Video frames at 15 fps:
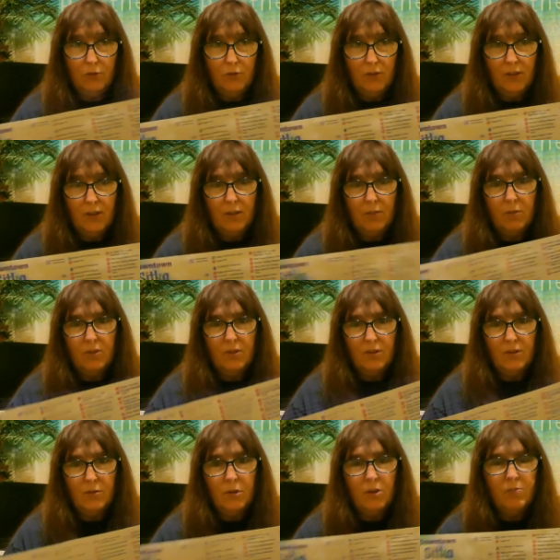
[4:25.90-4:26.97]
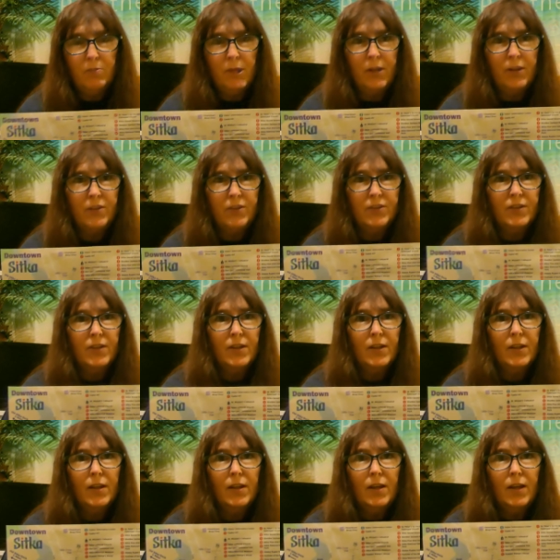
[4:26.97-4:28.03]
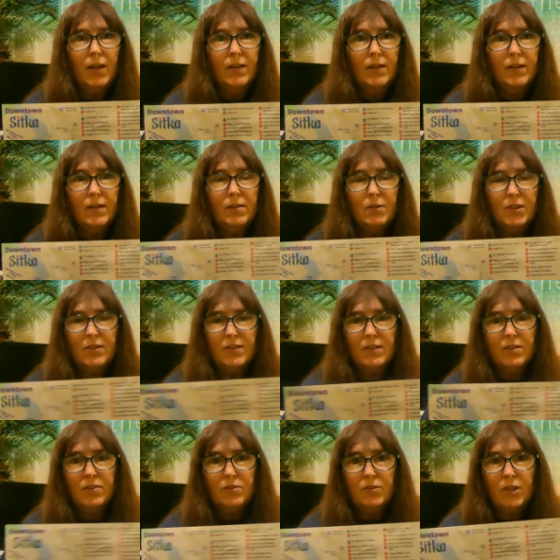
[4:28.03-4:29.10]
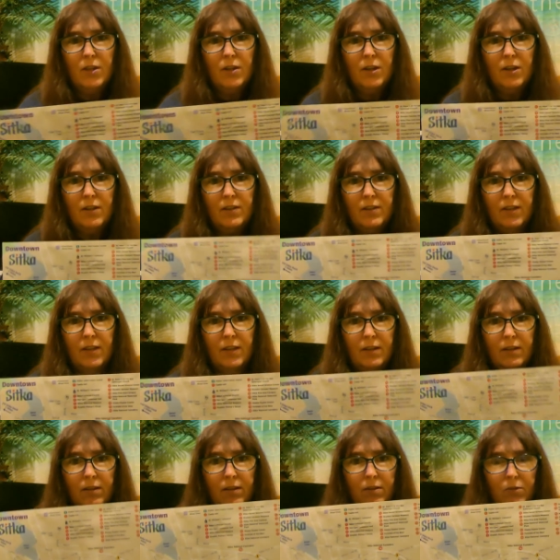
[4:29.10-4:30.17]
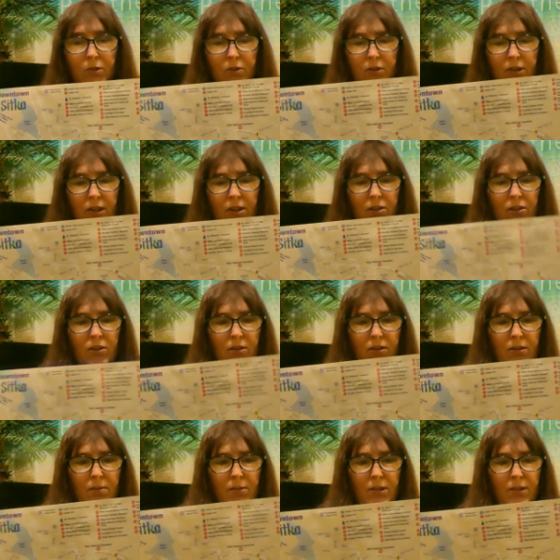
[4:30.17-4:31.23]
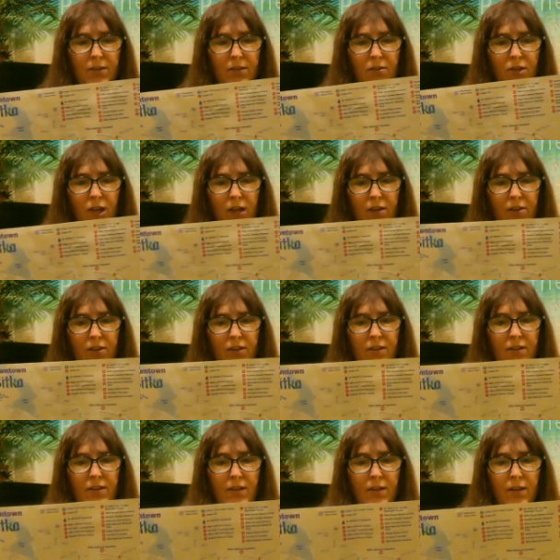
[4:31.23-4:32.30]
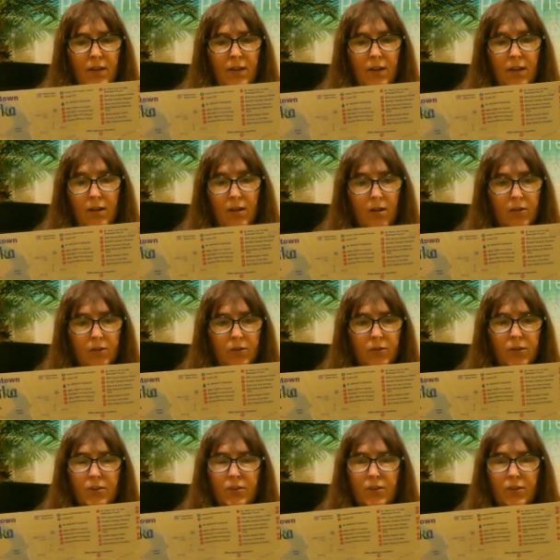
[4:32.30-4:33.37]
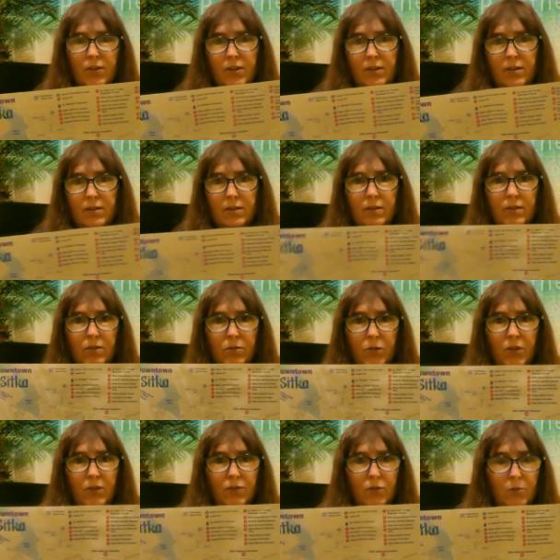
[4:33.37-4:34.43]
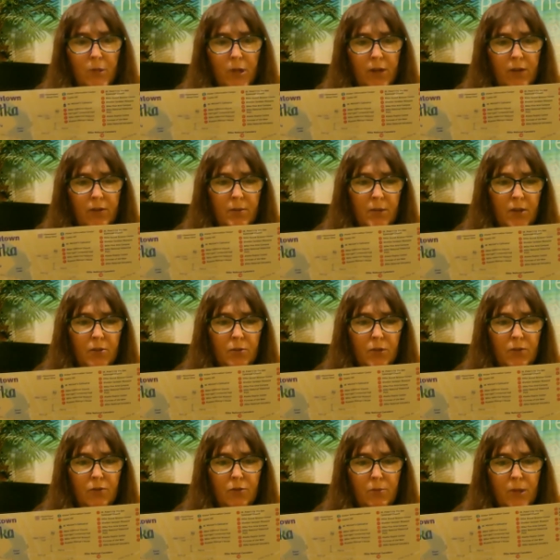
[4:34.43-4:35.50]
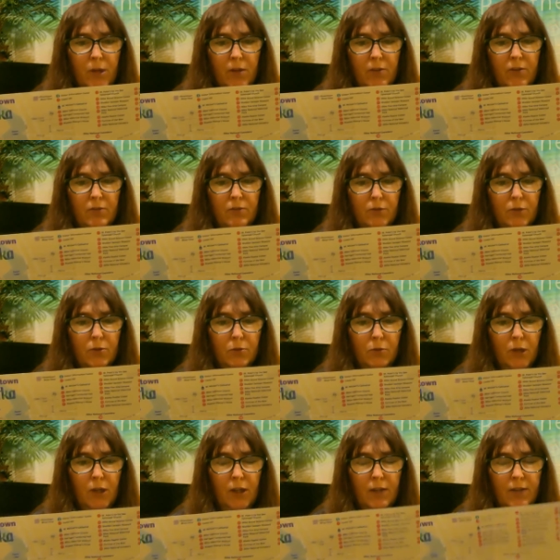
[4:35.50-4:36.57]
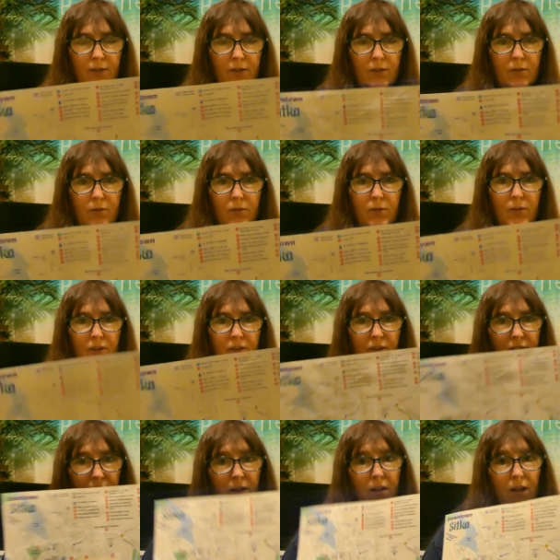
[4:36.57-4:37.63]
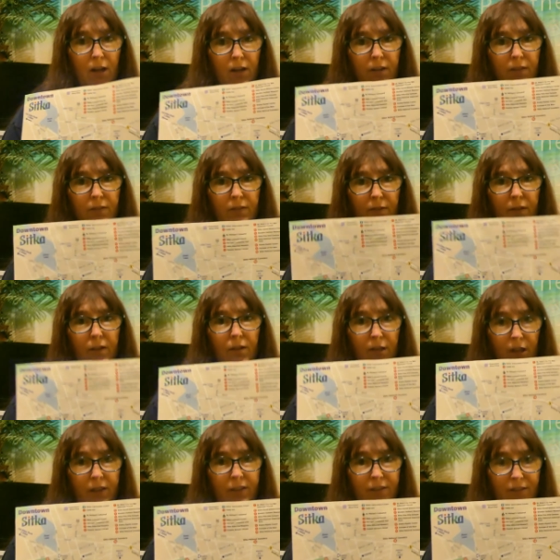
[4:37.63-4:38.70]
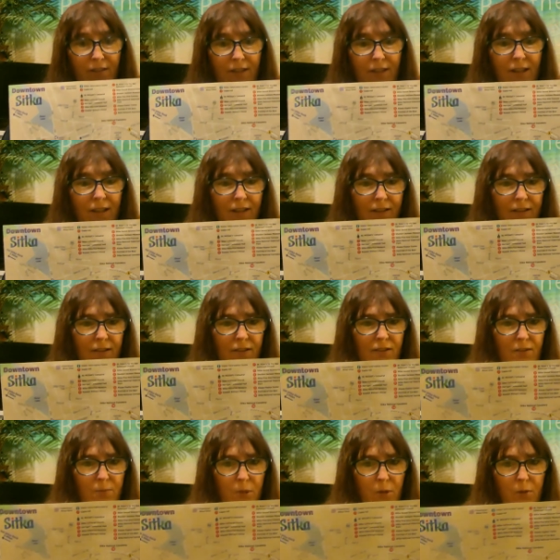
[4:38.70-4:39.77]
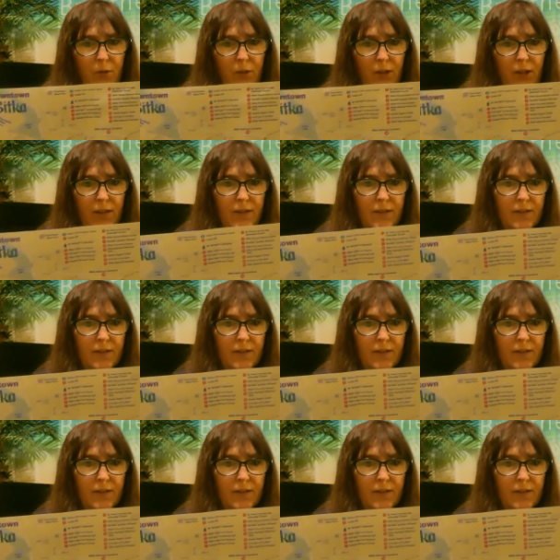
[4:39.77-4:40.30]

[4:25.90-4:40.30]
Sitka, which is 12 miles, and then the residential areas and the roads that get you to some of these attractions. And then all told, there's only 24 miles, about 24 miles of roadway. So this is a lot, a lot to see in such a small place.